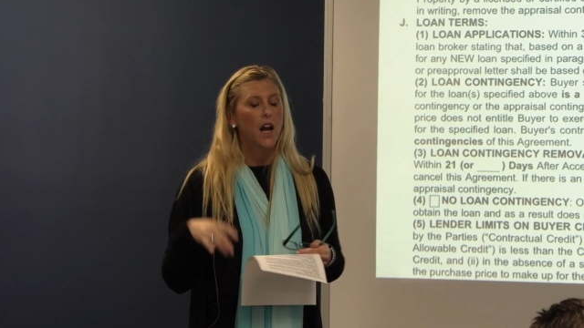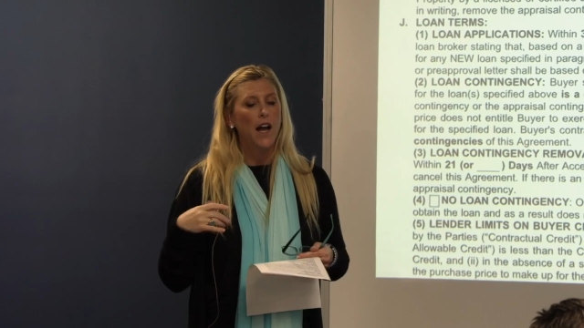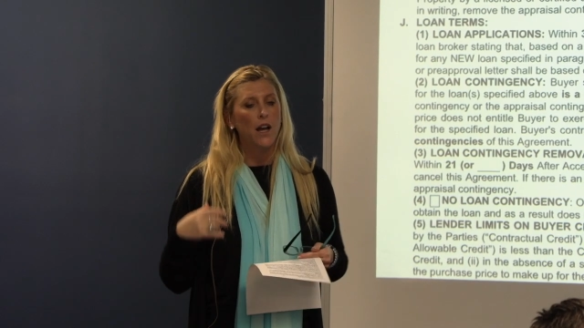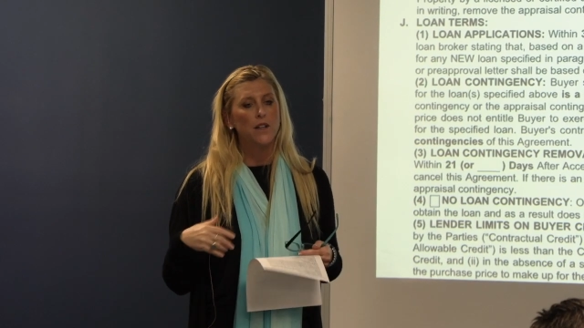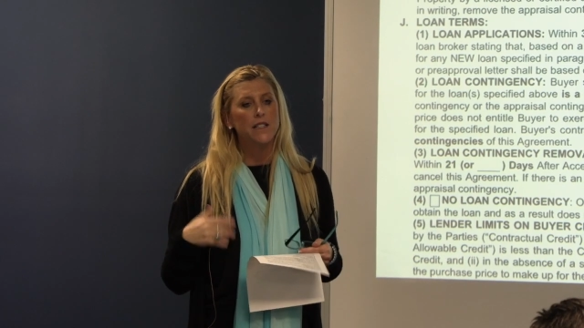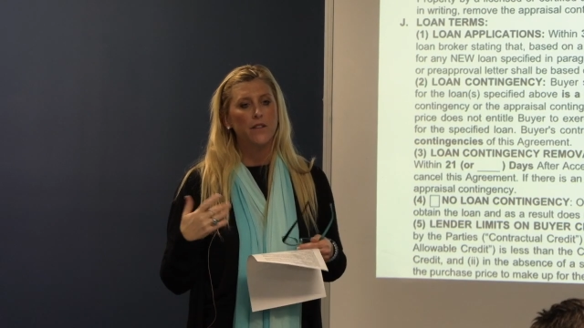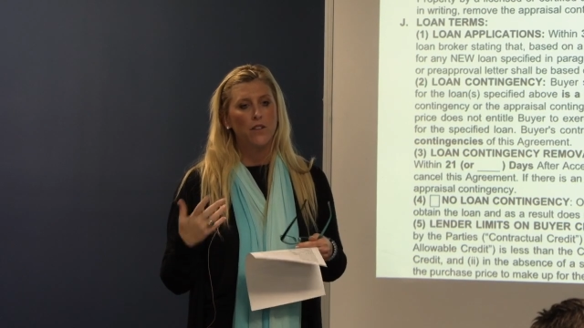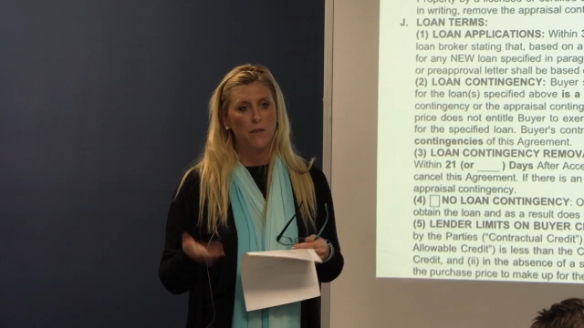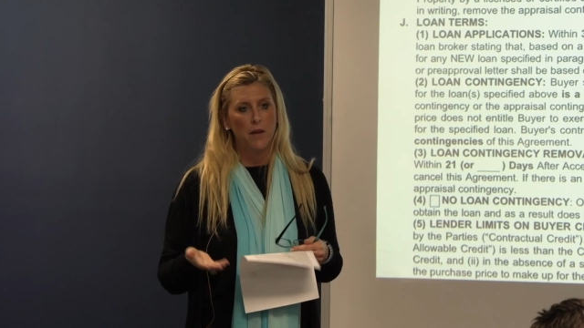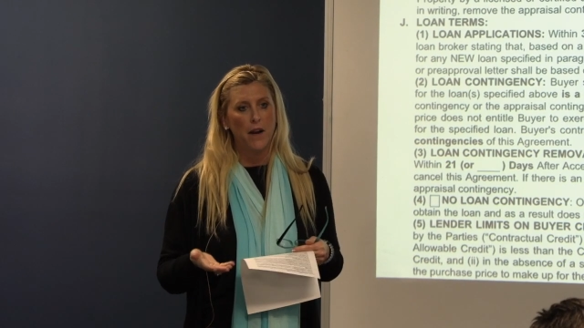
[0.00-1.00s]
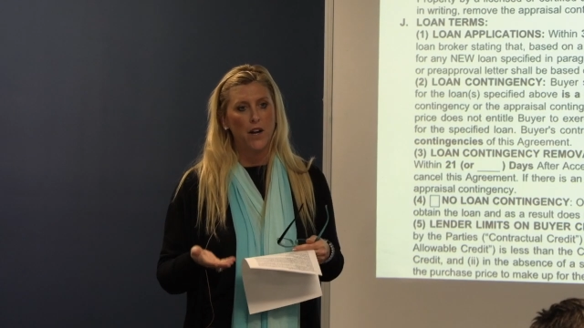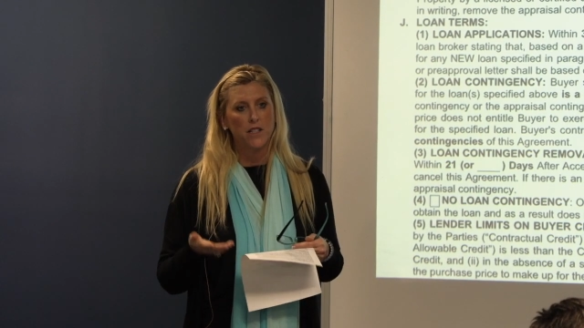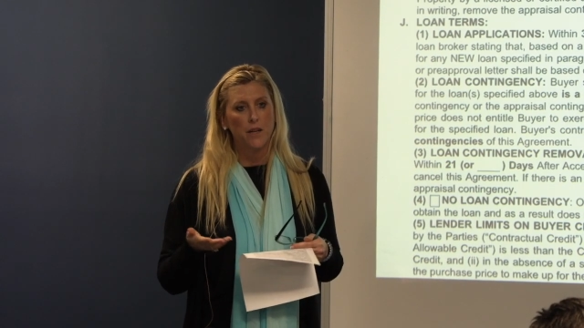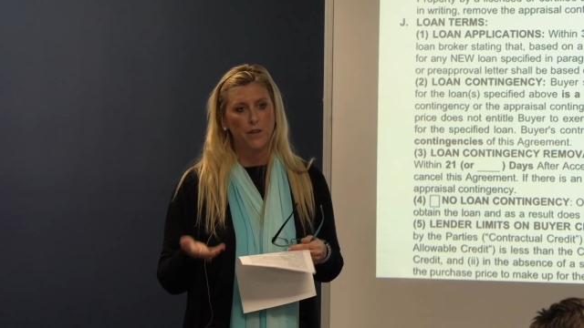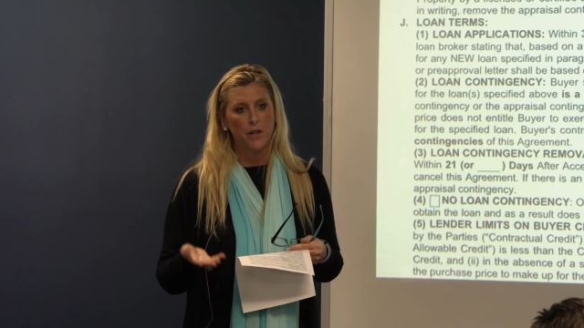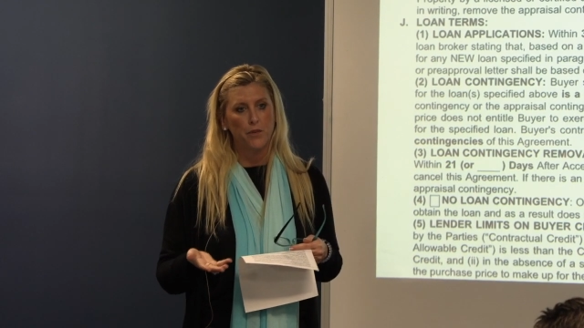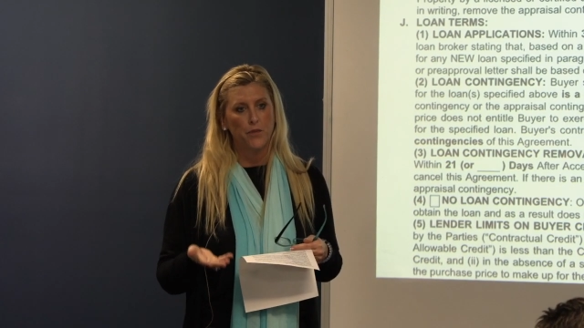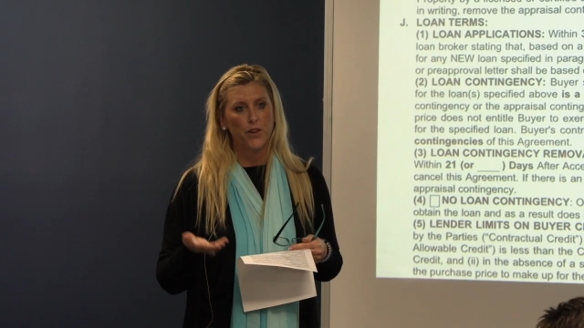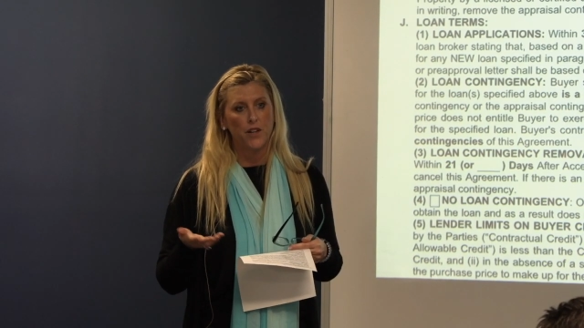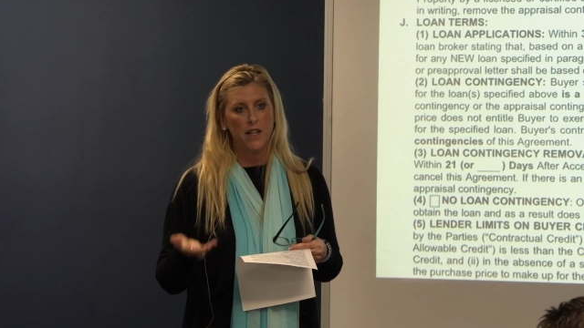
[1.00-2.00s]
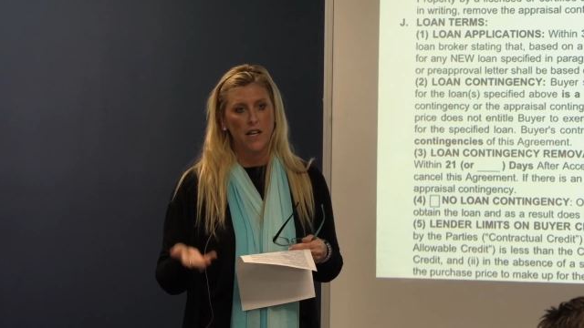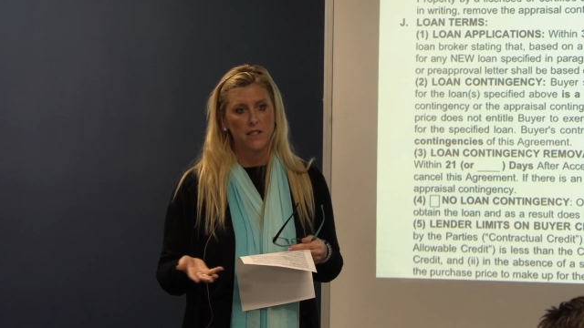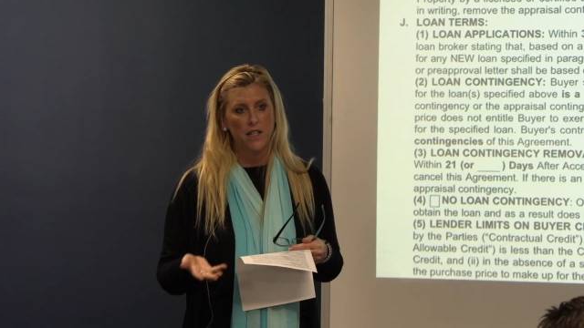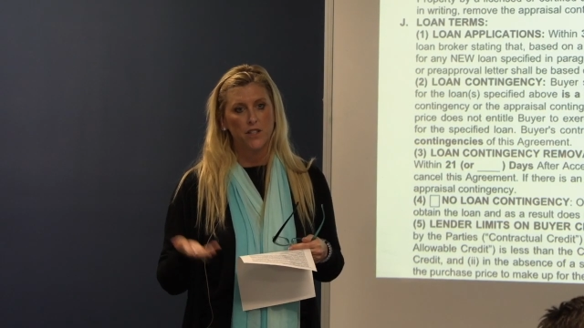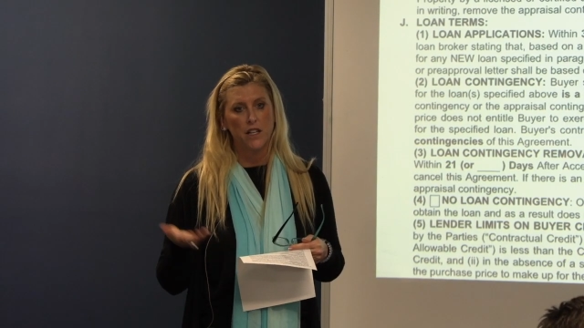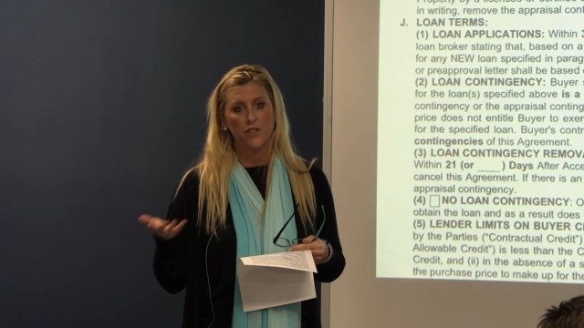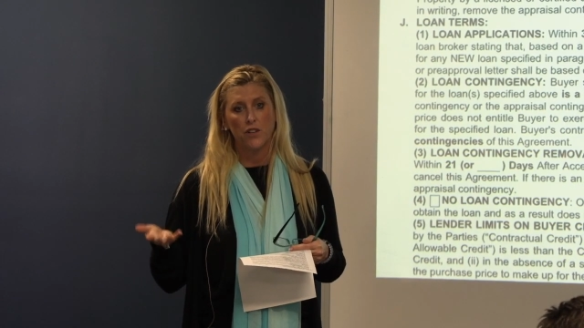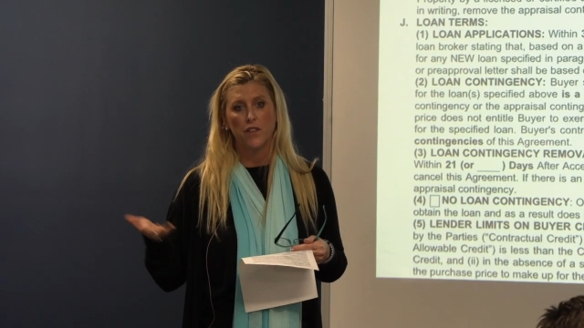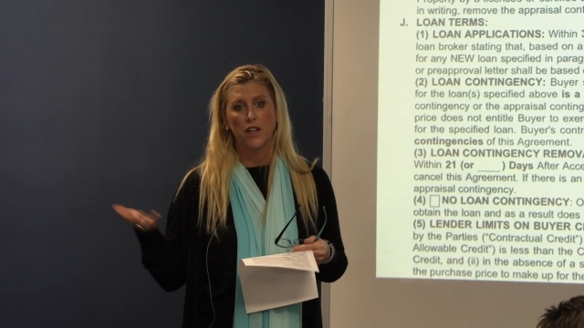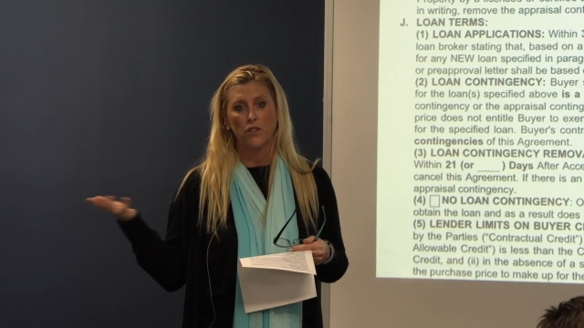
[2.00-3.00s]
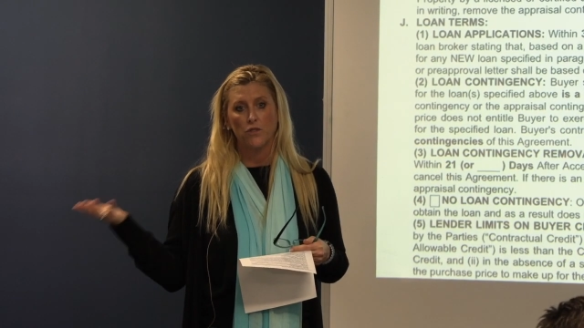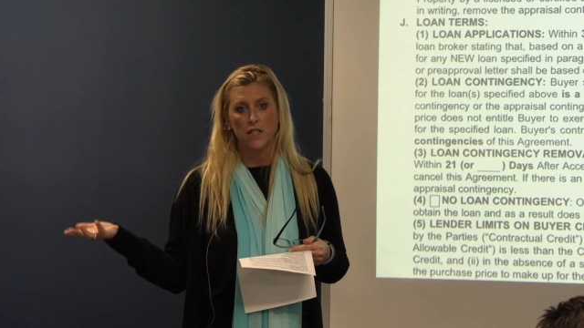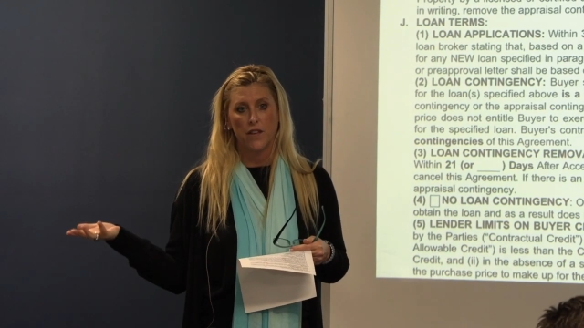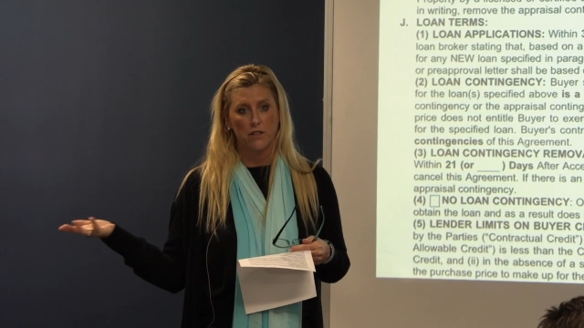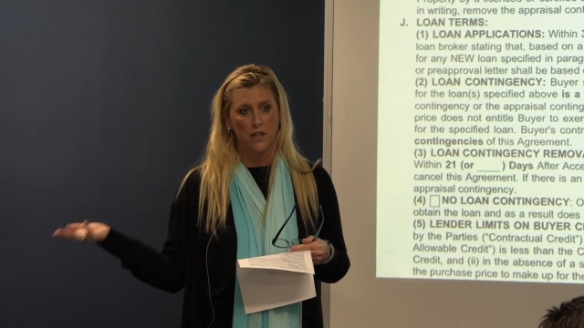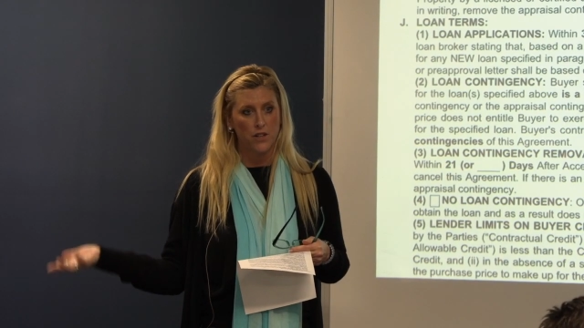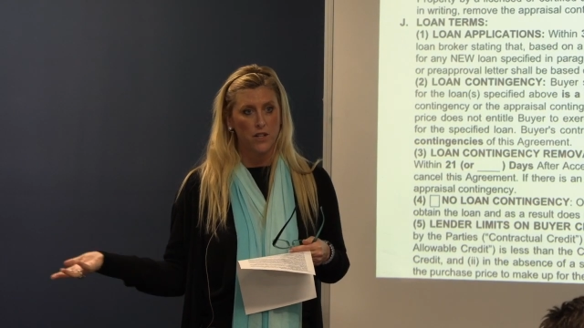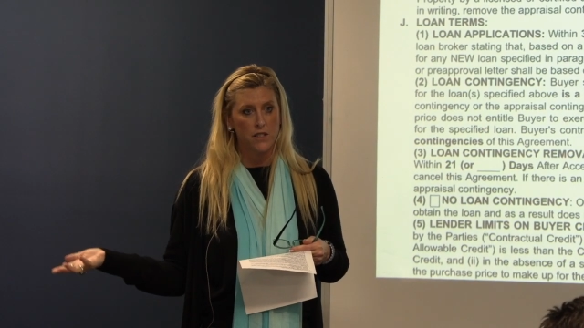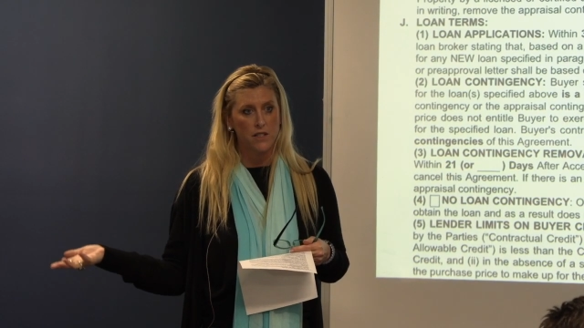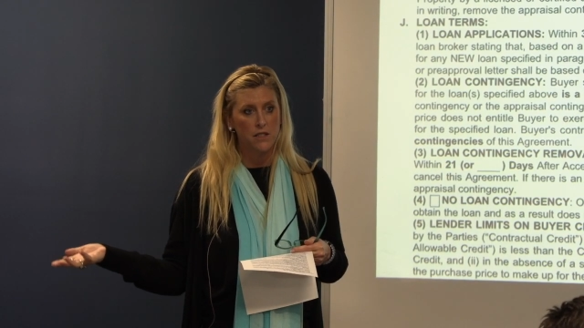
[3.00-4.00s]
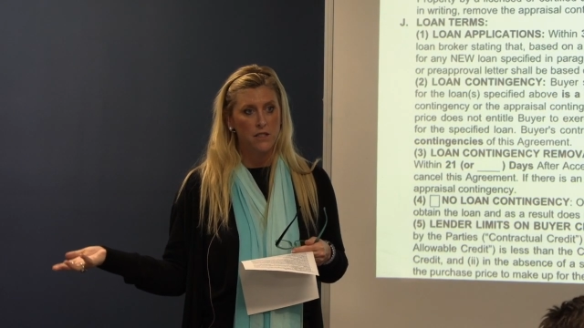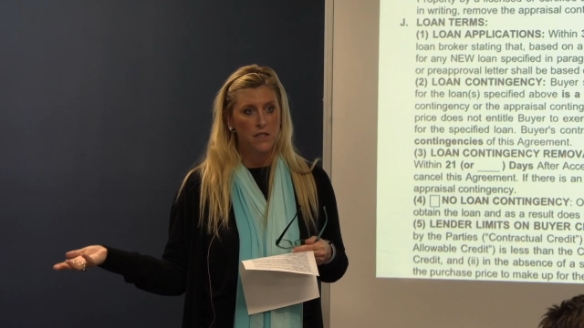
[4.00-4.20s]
I always have all my buyers get pre-approved with our in-house lender, even though they use other lenders.